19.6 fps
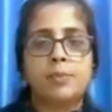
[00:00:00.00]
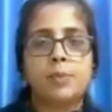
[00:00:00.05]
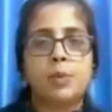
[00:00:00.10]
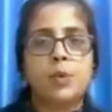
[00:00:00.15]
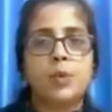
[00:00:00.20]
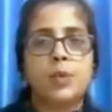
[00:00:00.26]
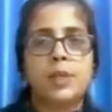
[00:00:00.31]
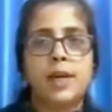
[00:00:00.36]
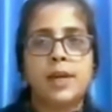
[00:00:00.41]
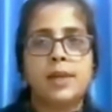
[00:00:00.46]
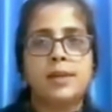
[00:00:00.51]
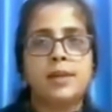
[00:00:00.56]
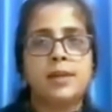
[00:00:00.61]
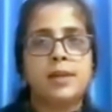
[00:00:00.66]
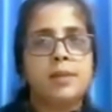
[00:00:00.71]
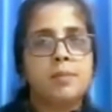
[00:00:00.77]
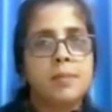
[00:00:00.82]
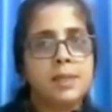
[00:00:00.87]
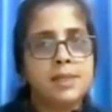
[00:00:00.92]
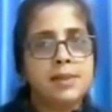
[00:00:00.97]
proved
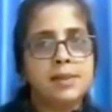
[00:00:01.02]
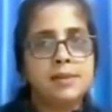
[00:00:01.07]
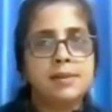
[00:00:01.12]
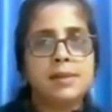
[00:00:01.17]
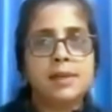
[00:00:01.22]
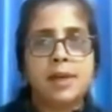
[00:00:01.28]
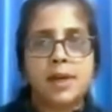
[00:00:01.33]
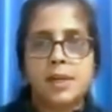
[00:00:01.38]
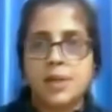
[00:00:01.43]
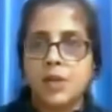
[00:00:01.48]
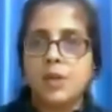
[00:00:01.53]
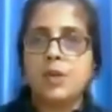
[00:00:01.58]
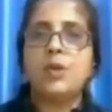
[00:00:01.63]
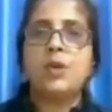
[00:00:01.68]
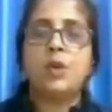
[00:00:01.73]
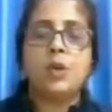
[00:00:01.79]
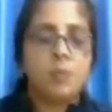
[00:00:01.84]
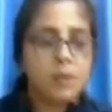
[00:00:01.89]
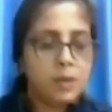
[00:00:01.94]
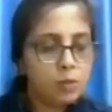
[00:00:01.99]
that mothers continue
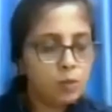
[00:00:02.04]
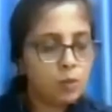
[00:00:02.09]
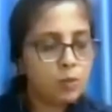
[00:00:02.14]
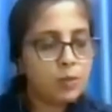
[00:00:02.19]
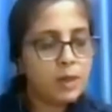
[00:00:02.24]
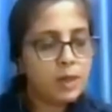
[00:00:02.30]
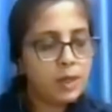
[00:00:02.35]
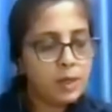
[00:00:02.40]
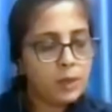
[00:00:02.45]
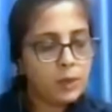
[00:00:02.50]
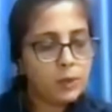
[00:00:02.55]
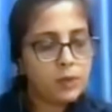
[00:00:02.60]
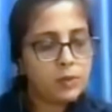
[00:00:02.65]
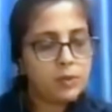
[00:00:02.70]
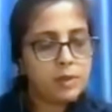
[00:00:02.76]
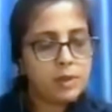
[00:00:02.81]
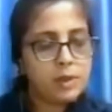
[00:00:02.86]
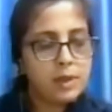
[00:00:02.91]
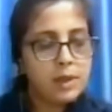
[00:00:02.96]
to be superheroes.